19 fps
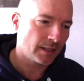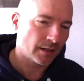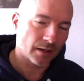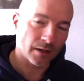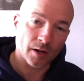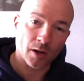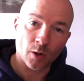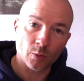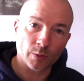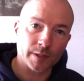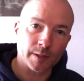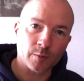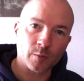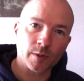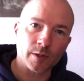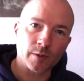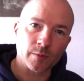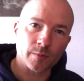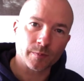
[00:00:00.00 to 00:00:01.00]
and I hold their
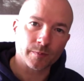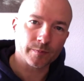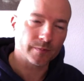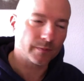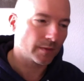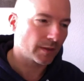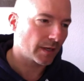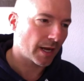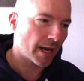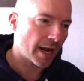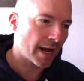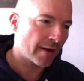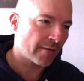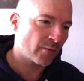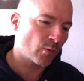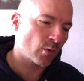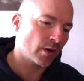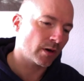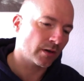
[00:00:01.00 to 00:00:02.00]
wheel.
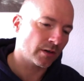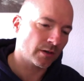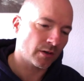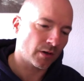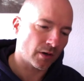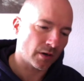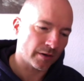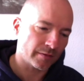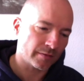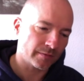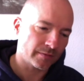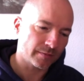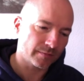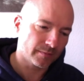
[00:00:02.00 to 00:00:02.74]
Everyone that I've